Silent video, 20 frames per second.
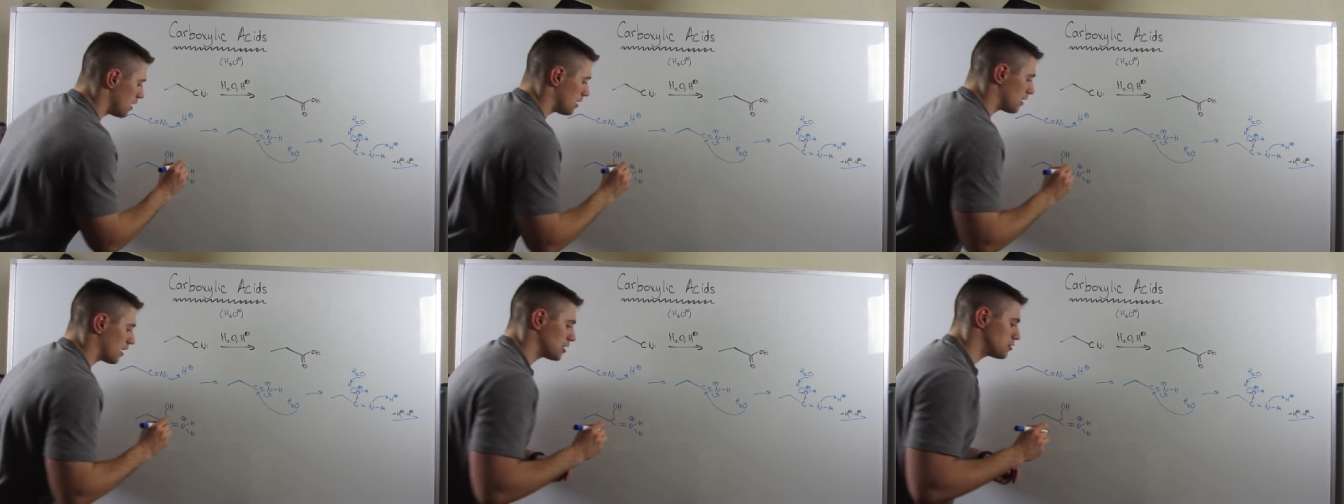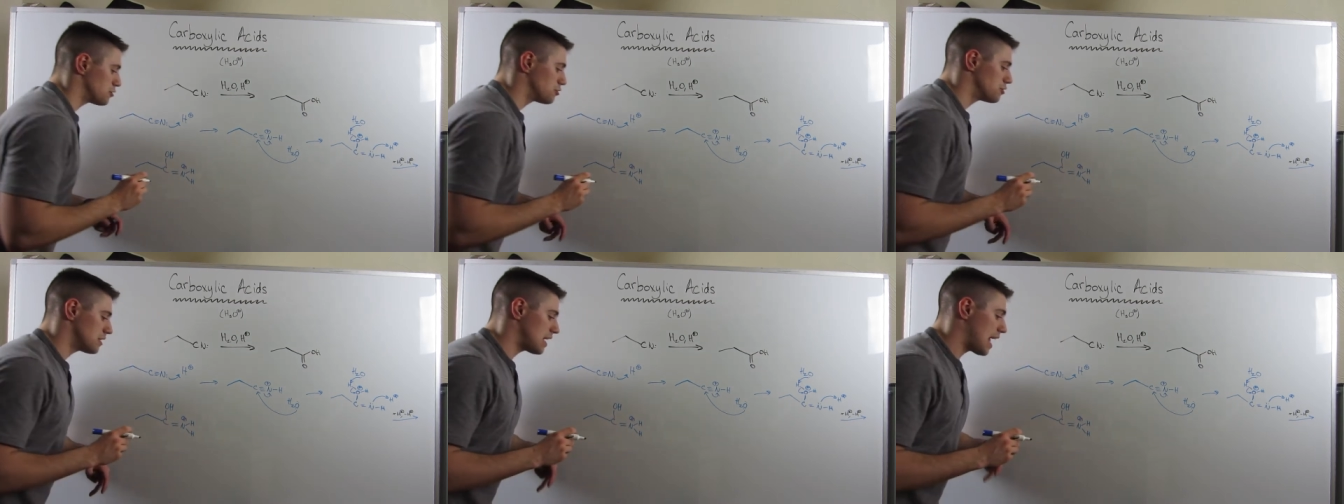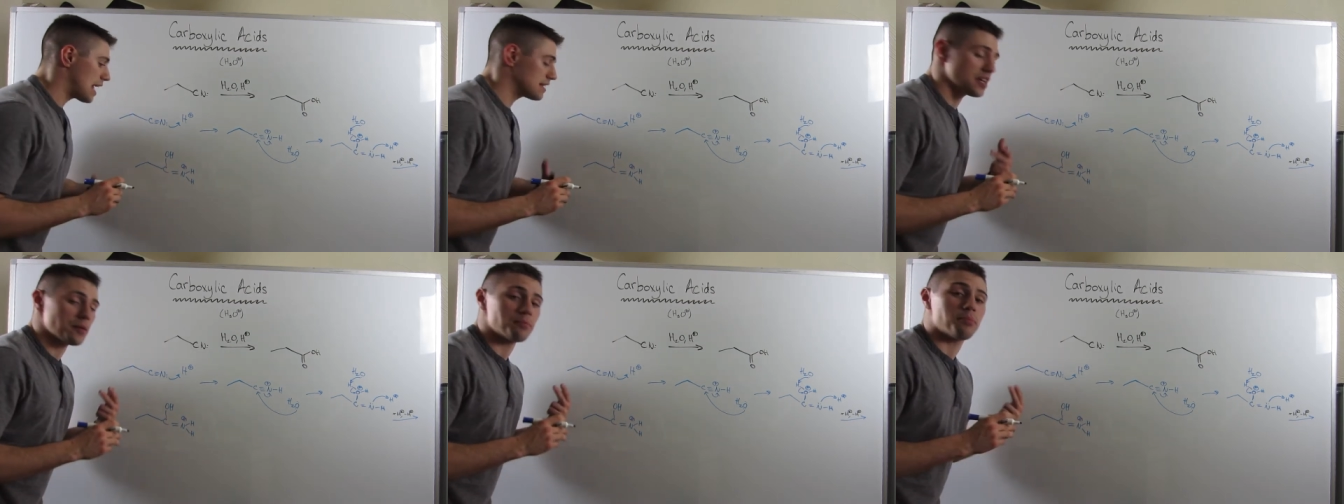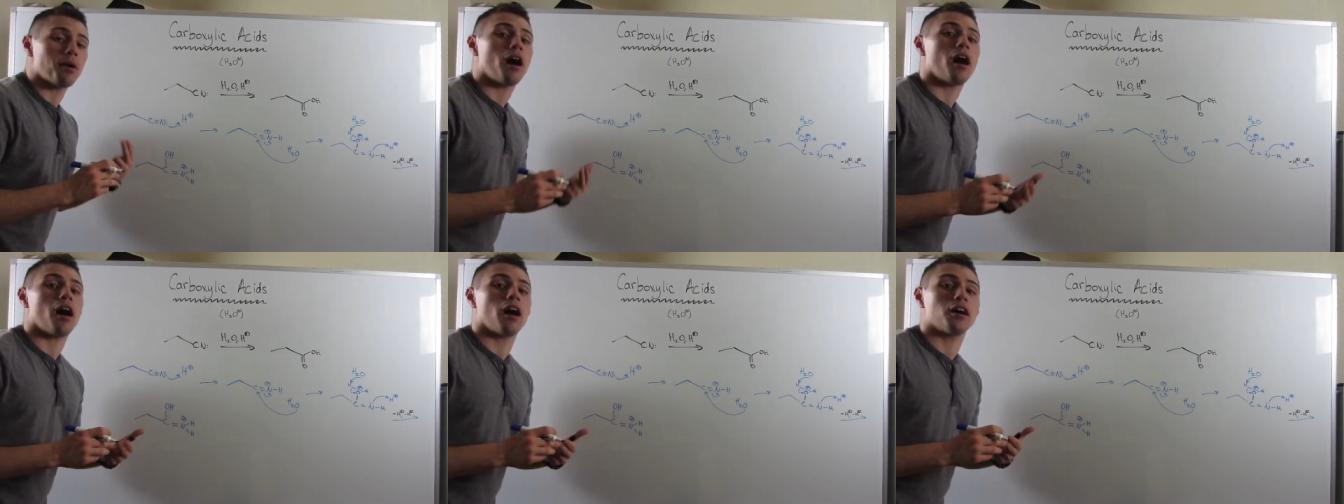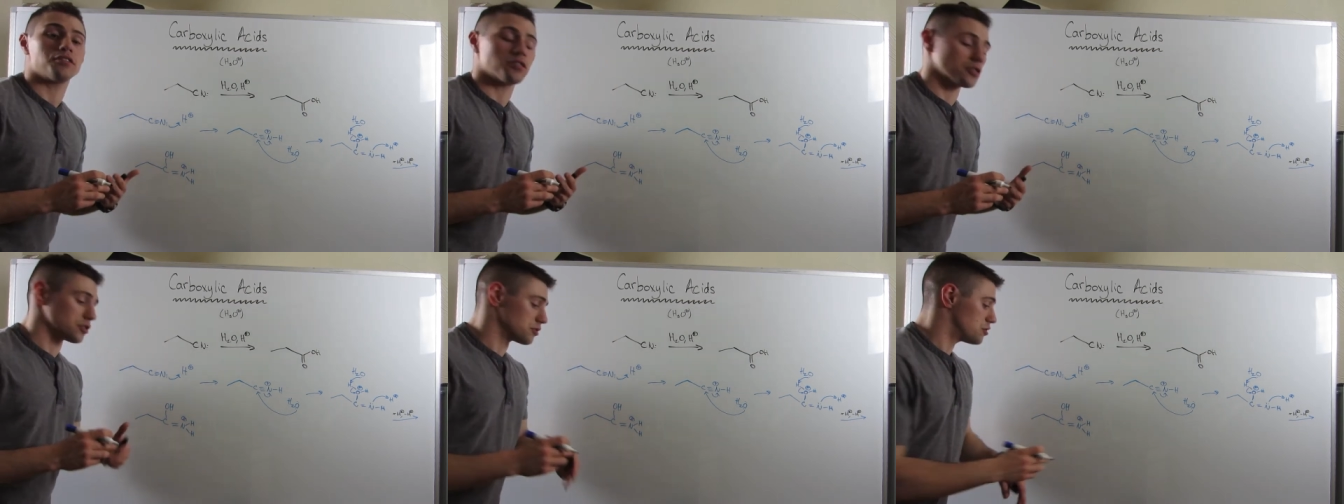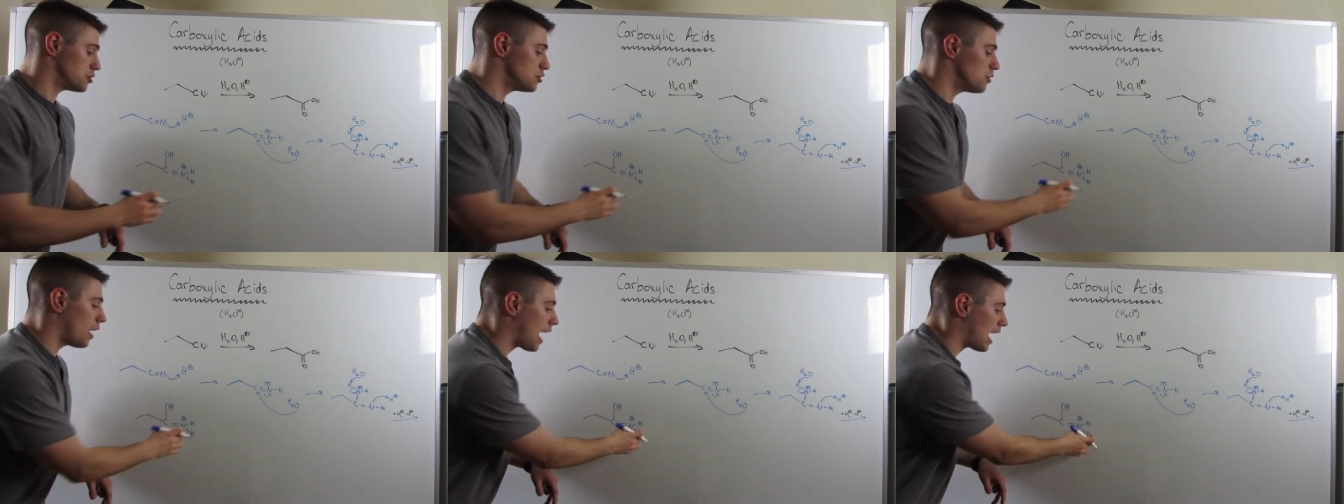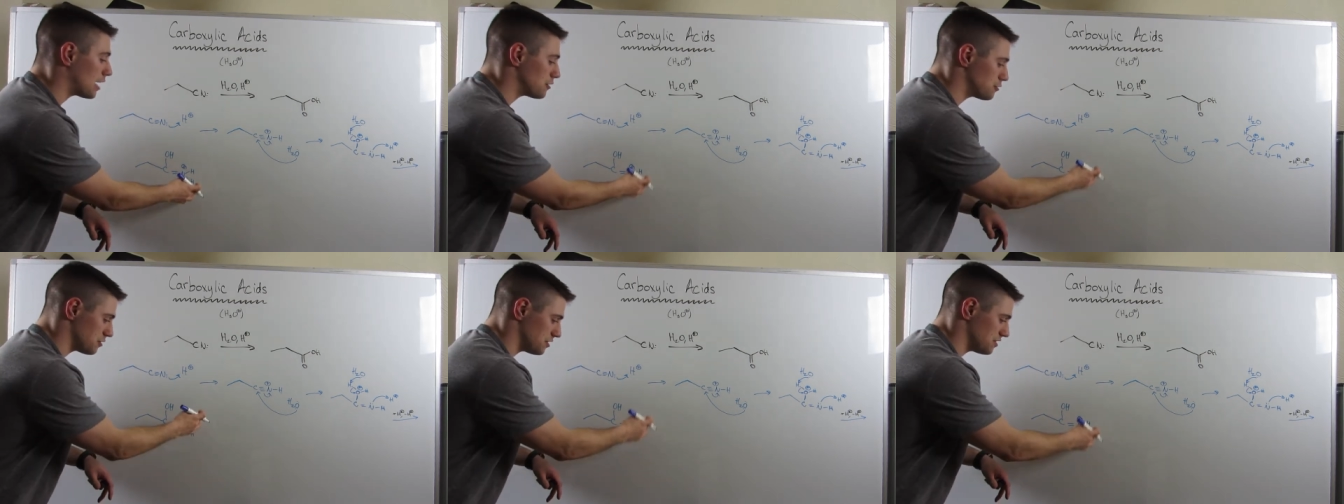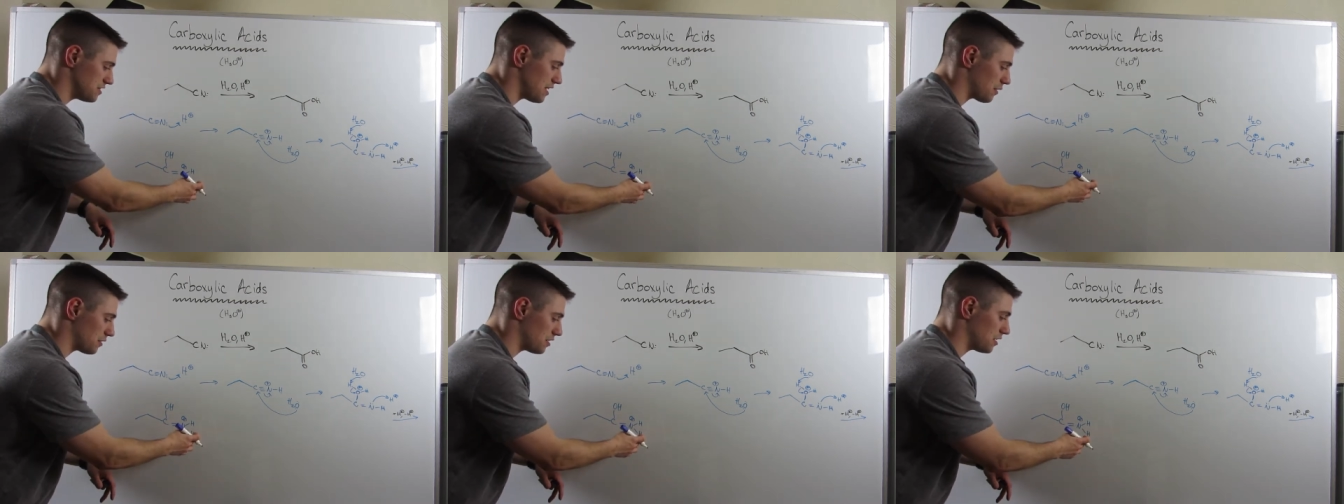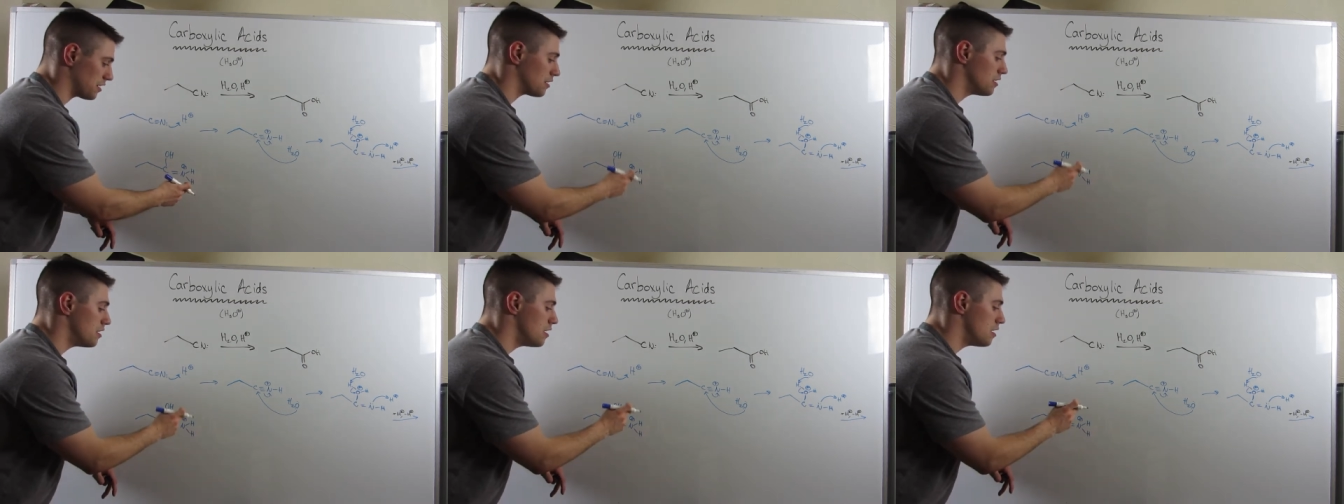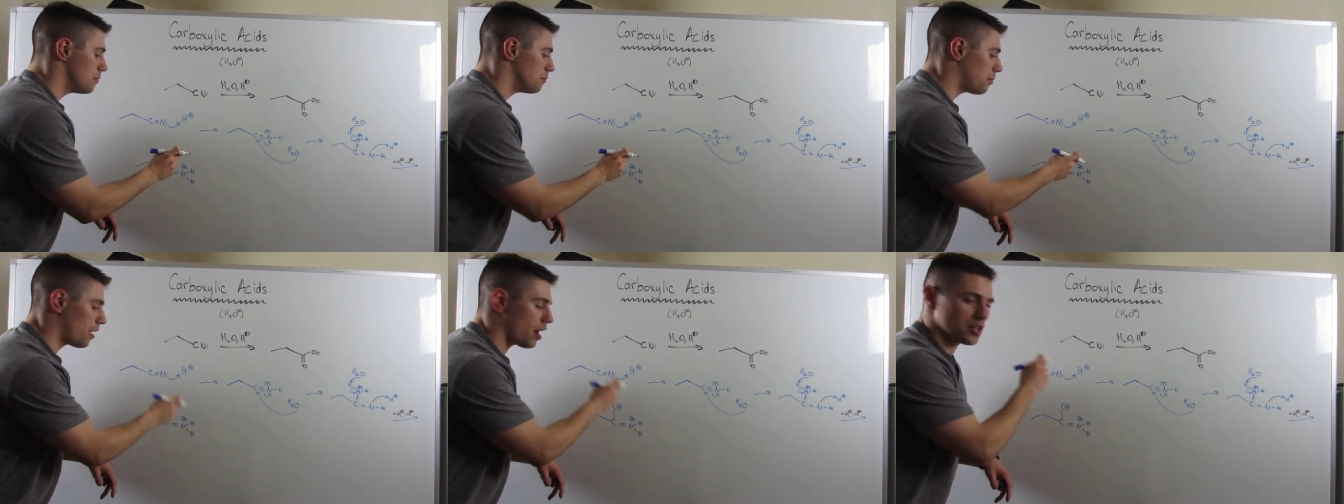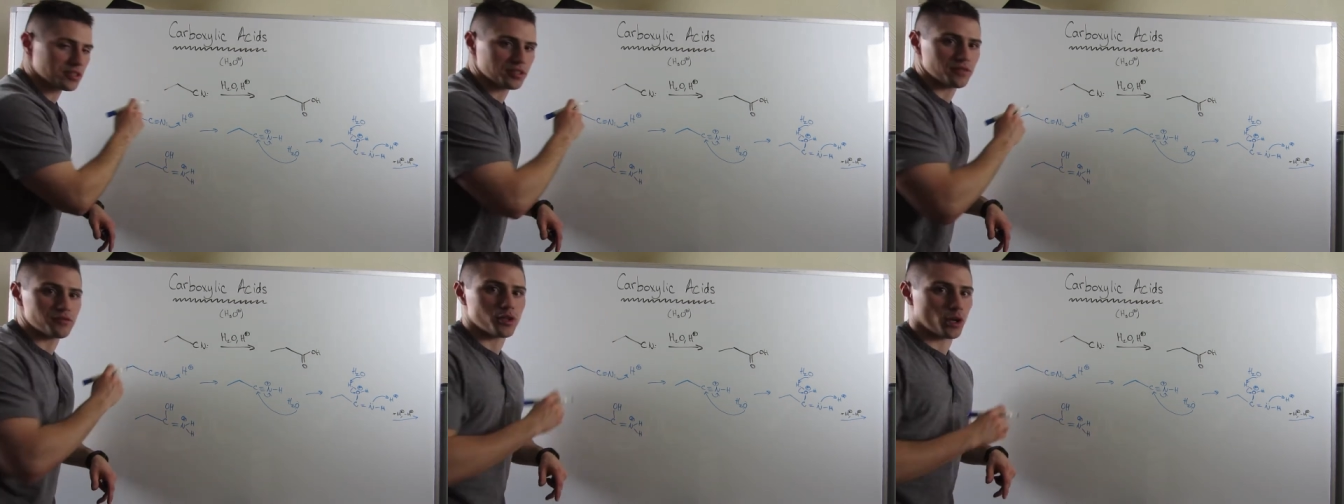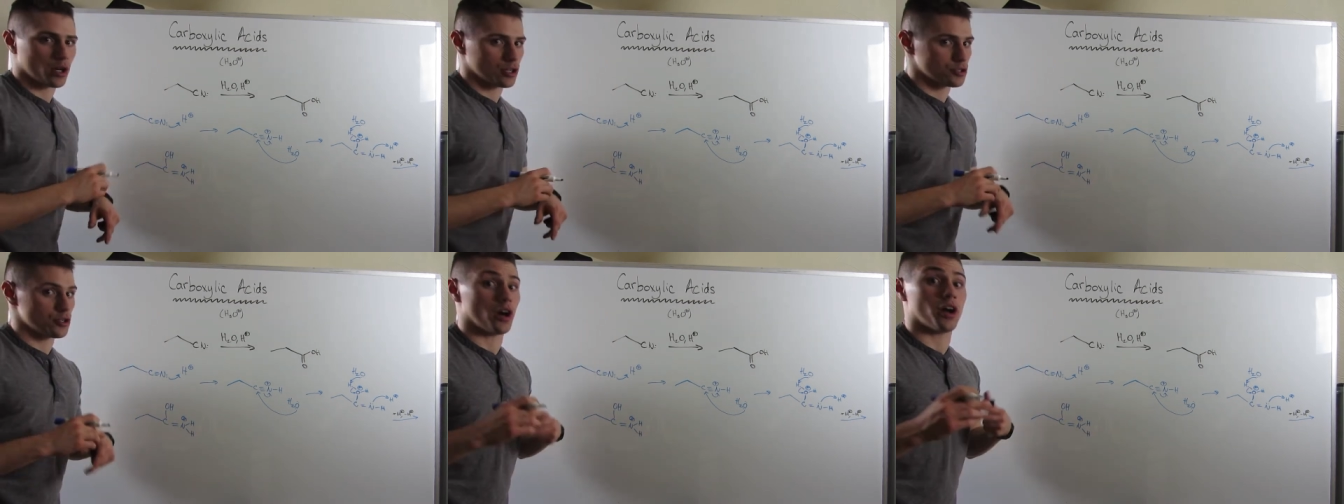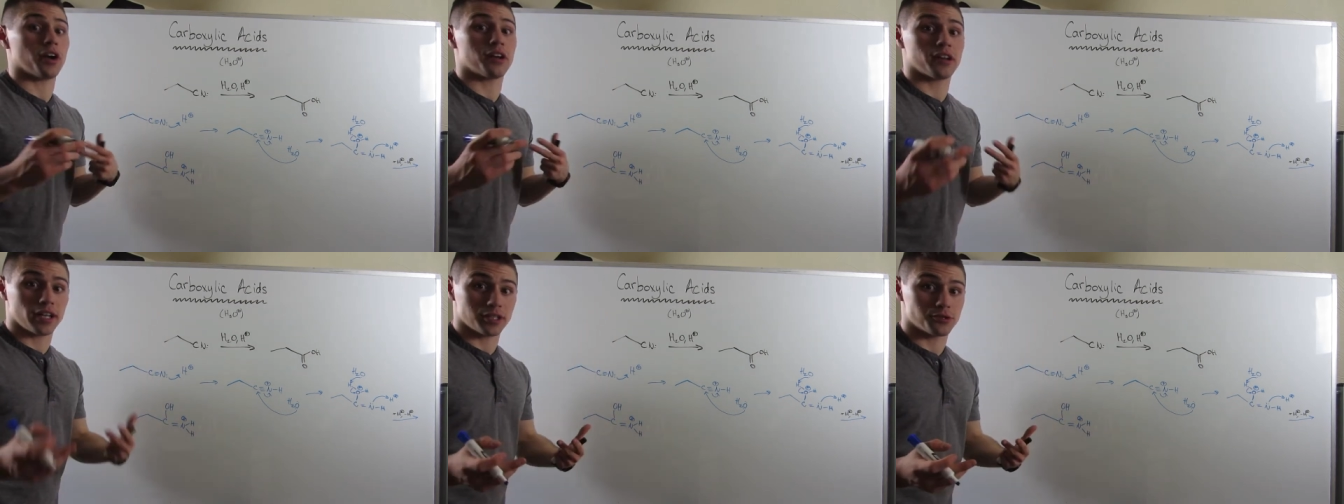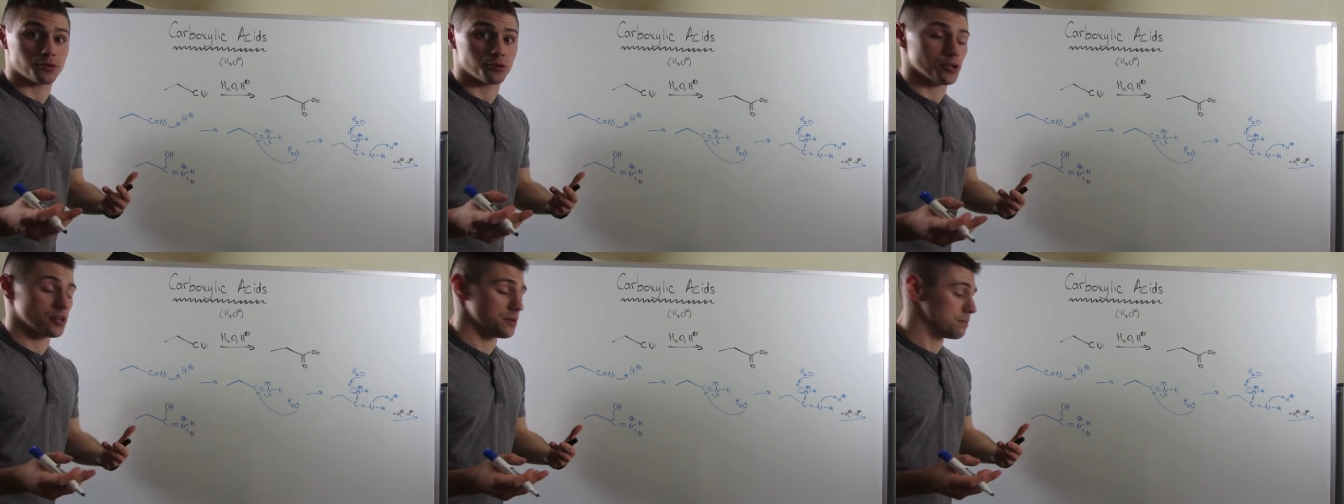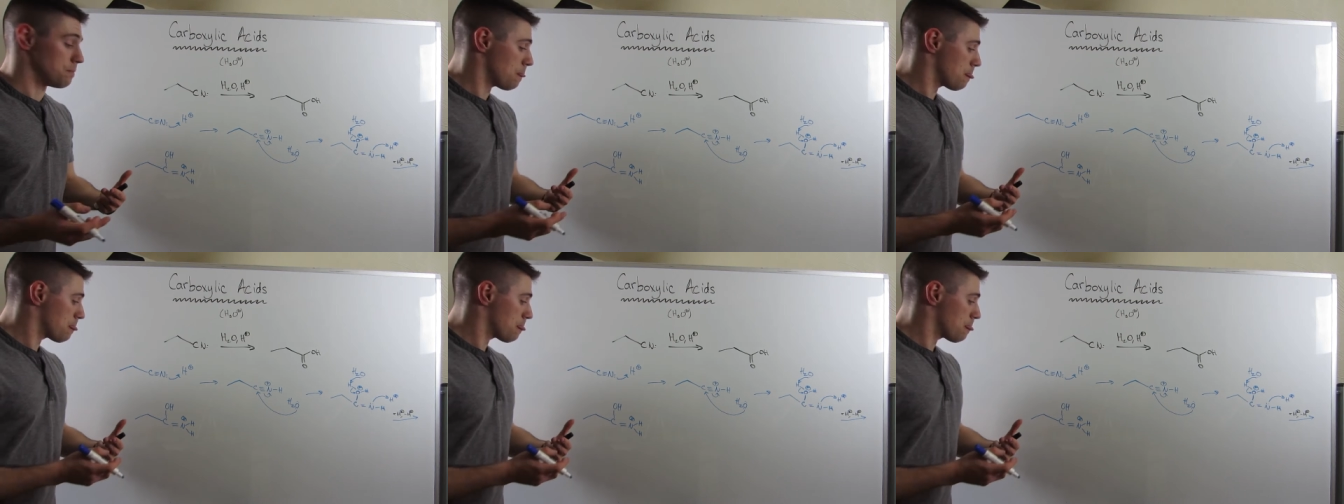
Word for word: Nitrogen has a pod, or two hydrogens down here, positive charge on nitrogen.